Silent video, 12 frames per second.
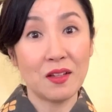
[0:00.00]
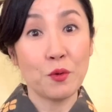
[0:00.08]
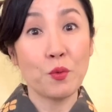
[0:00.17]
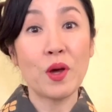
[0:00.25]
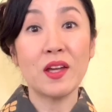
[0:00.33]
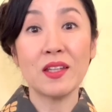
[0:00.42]

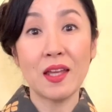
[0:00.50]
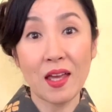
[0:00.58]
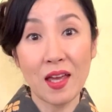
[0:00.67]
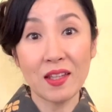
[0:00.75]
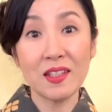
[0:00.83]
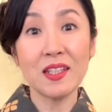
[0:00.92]
when
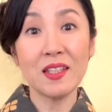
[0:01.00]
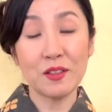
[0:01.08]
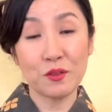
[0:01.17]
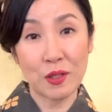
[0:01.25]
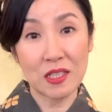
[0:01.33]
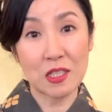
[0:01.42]
any
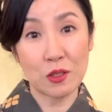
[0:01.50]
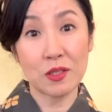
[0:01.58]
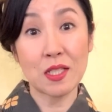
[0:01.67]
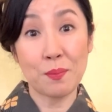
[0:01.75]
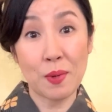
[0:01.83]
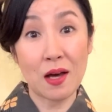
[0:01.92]
questions
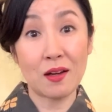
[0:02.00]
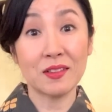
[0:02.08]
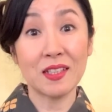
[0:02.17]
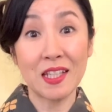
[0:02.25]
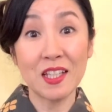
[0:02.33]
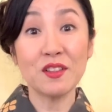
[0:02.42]
about
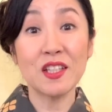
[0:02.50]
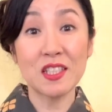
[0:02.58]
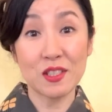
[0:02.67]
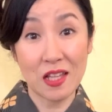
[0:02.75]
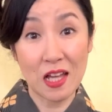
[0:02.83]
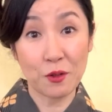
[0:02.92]

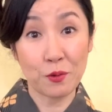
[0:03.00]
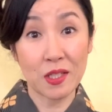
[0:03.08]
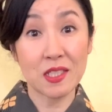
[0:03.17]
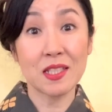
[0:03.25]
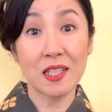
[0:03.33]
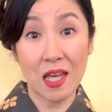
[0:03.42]
English
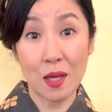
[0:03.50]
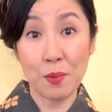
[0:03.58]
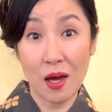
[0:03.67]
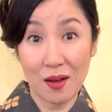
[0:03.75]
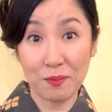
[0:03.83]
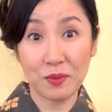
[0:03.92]
language came
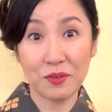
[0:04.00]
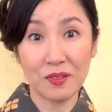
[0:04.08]
up,